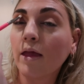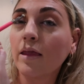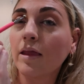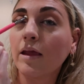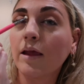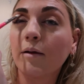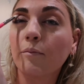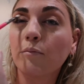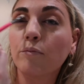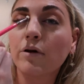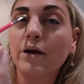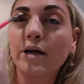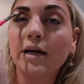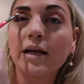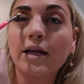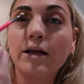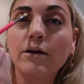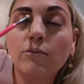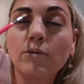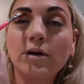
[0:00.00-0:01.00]
And then bring
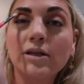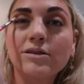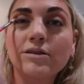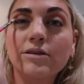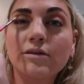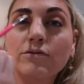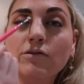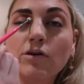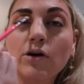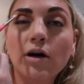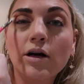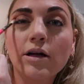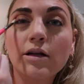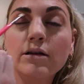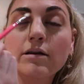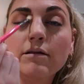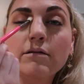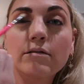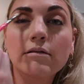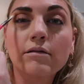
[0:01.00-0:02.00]
it in once you've got
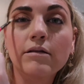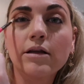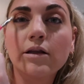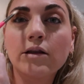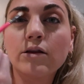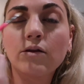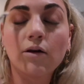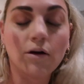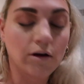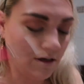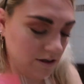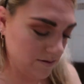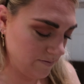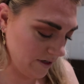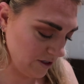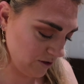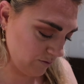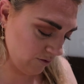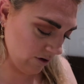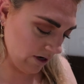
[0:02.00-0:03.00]
not as
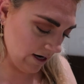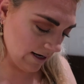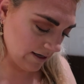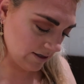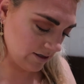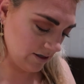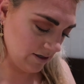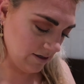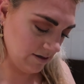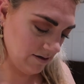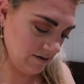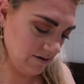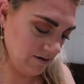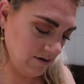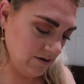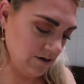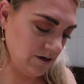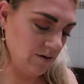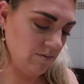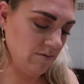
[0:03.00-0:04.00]
much product
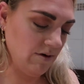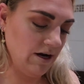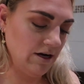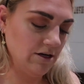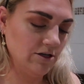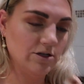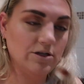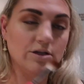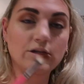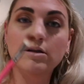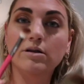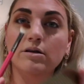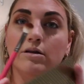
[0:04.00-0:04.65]
on your brush.